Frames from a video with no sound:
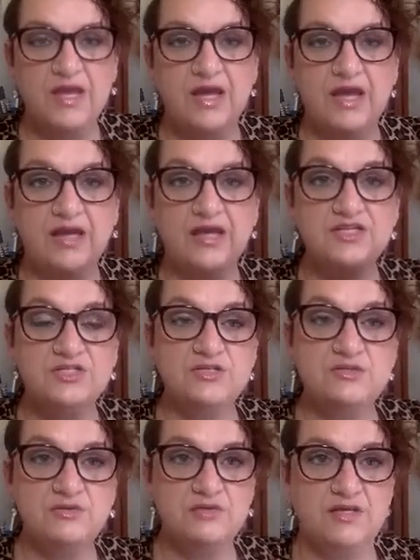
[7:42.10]
And I
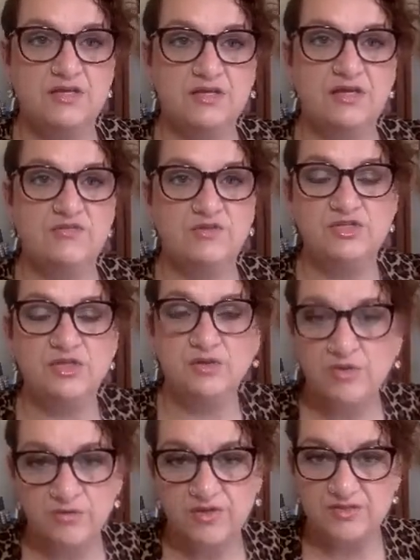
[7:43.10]
do think if you don't
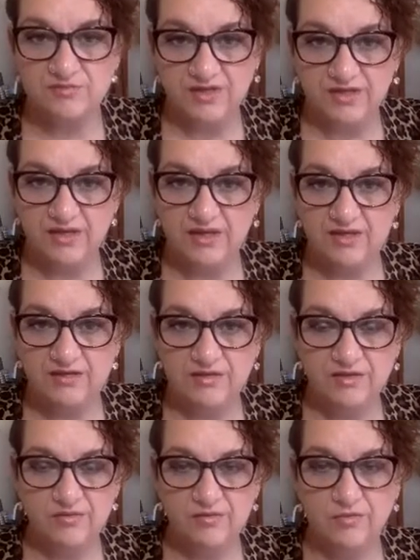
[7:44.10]
know where to begin
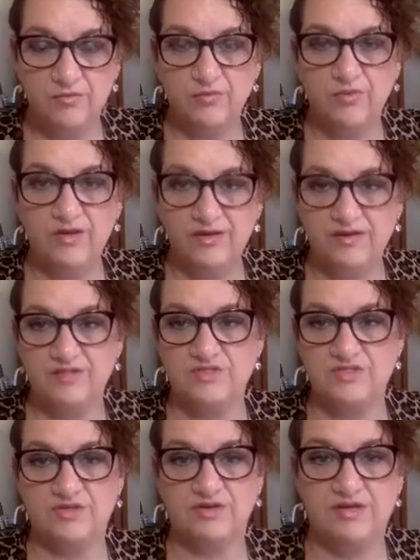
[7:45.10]
when it comes
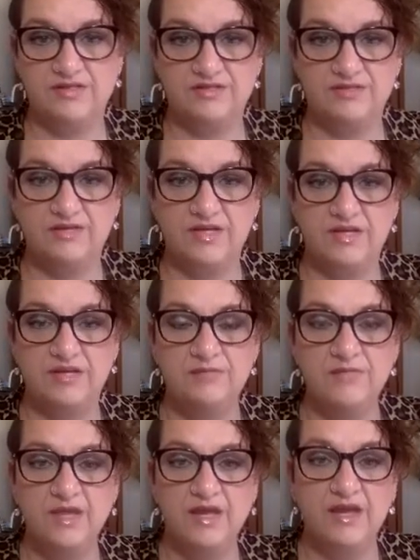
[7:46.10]
to creativity,
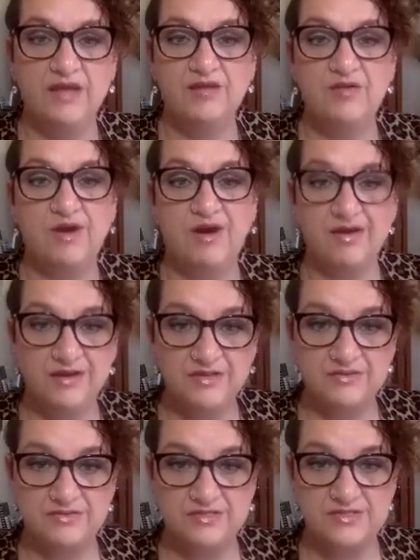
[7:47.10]
and you are
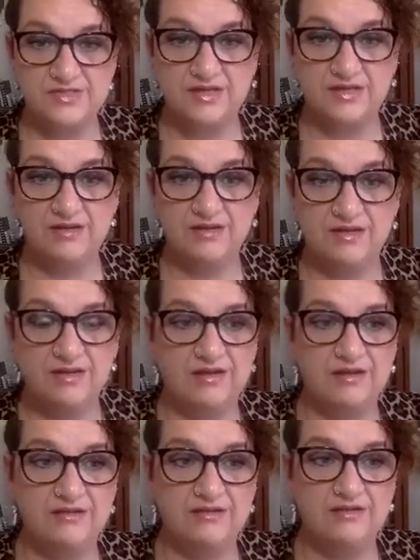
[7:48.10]
interested
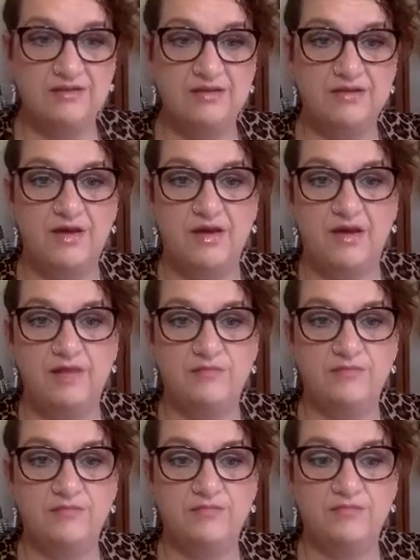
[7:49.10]
in
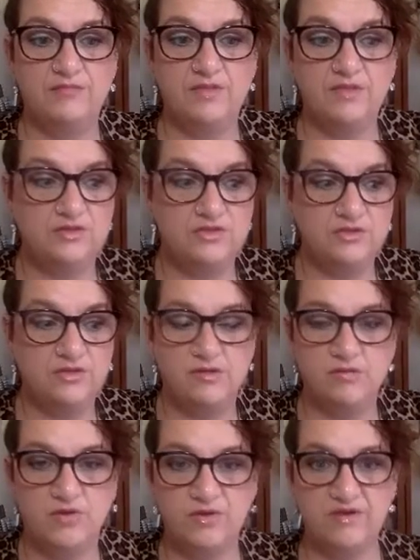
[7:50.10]
doing
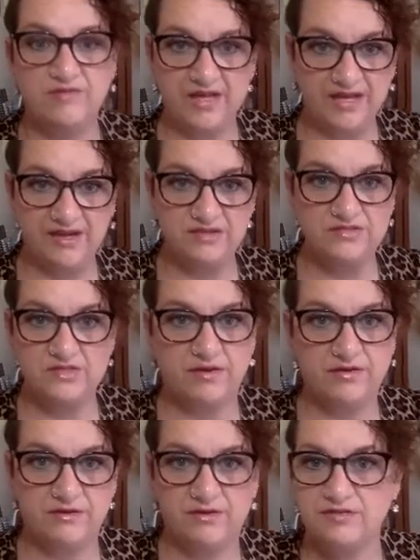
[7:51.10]
more kind of a
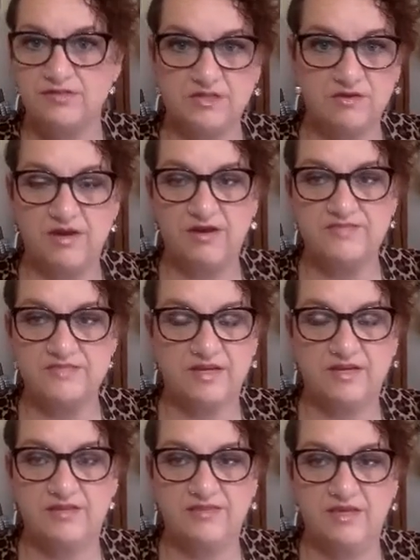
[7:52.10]
hands-on arts and crafts
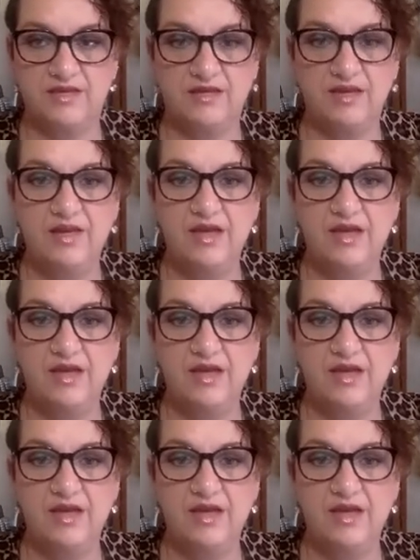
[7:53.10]
kind of thing,